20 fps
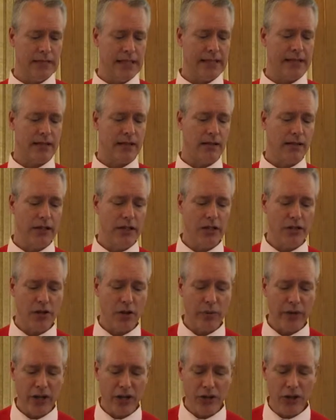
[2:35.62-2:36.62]
It's clear
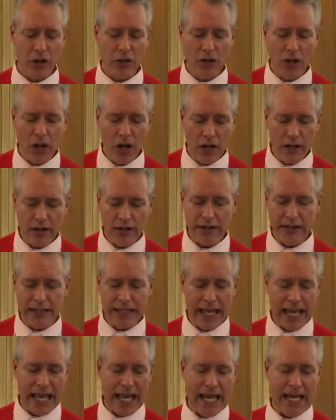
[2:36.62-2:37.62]
that we are no longer
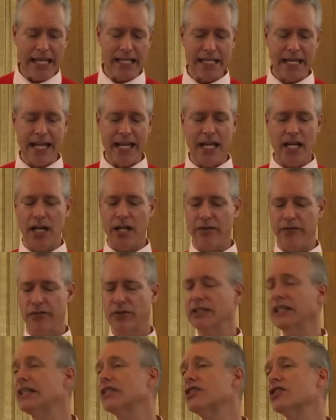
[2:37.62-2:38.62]
in the heyday of
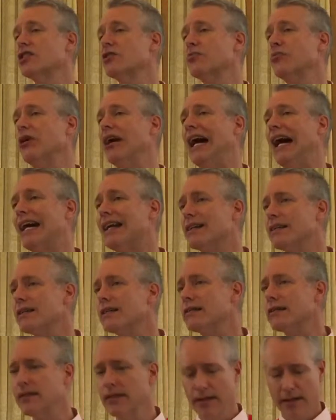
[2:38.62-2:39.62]
religious
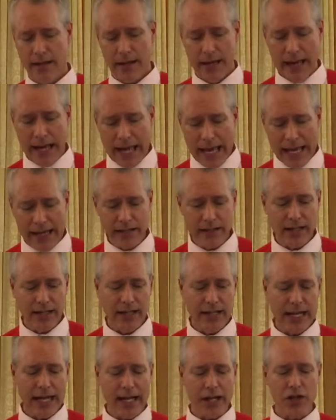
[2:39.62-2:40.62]
practice and
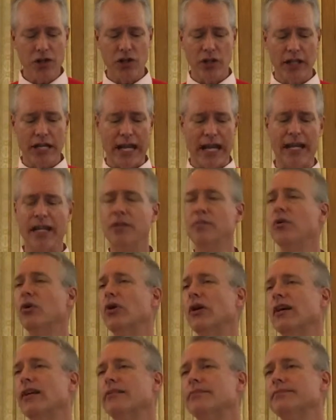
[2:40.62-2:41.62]
connection
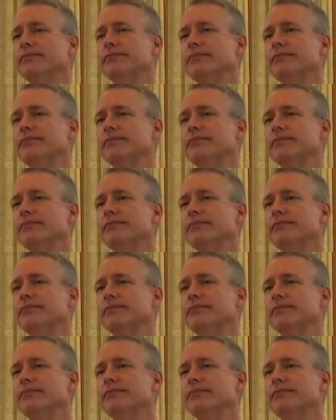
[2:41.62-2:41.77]
anymore.